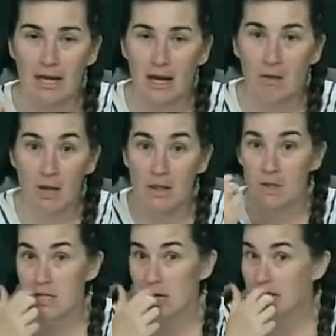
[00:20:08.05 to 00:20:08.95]
on one of
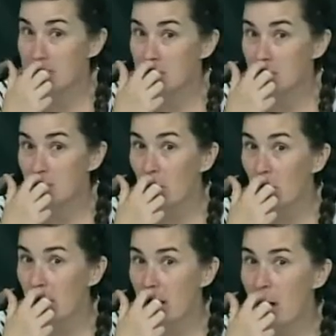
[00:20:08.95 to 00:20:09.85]
those ancestry
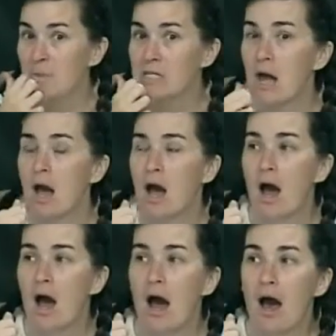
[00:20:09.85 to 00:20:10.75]
programs,
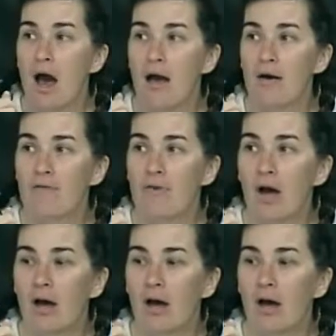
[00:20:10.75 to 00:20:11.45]
of